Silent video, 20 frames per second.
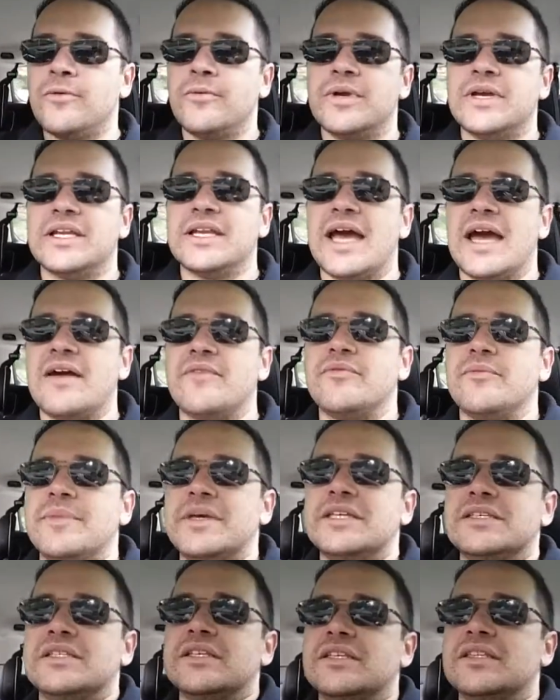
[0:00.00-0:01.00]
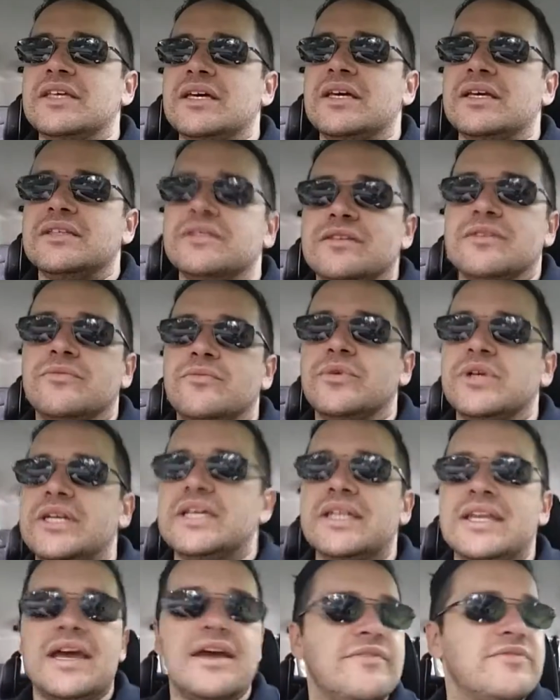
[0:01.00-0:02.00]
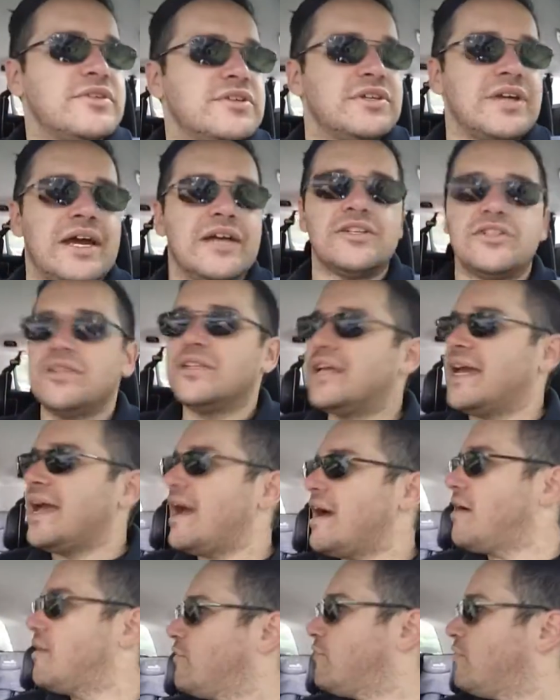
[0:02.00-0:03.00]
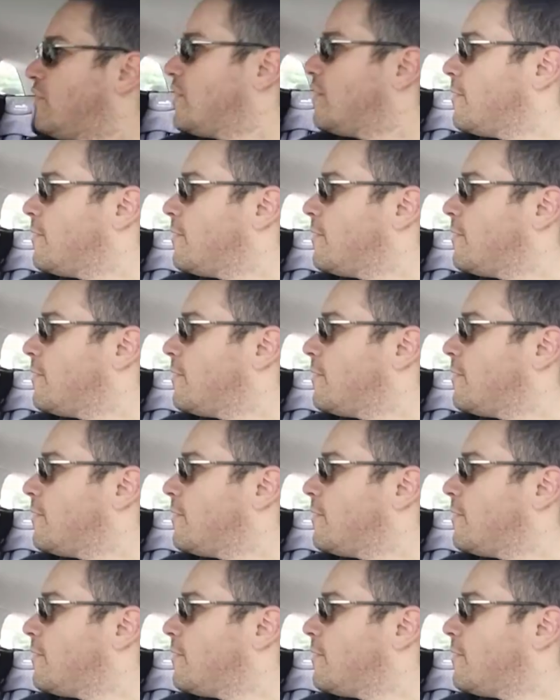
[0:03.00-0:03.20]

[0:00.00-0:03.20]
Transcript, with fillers: We can have amazing things and we can have actually have